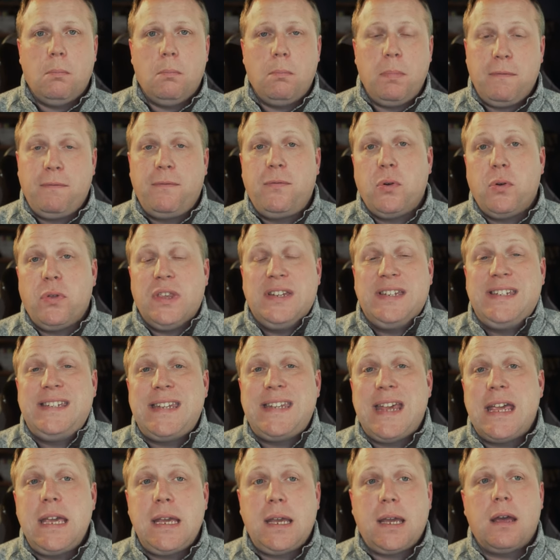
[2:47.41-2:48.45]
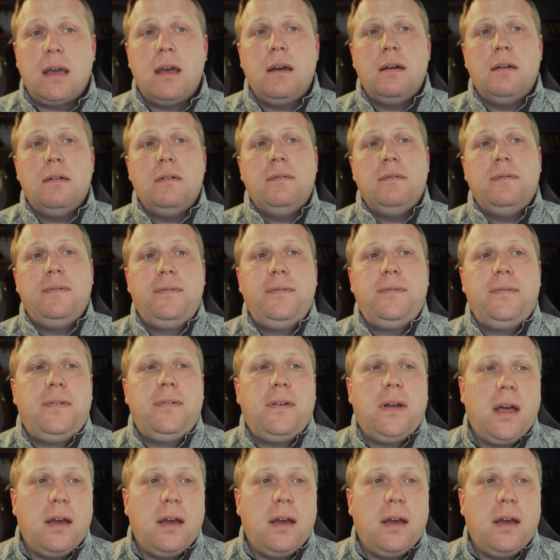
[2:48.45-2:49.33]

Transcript: But for the sake of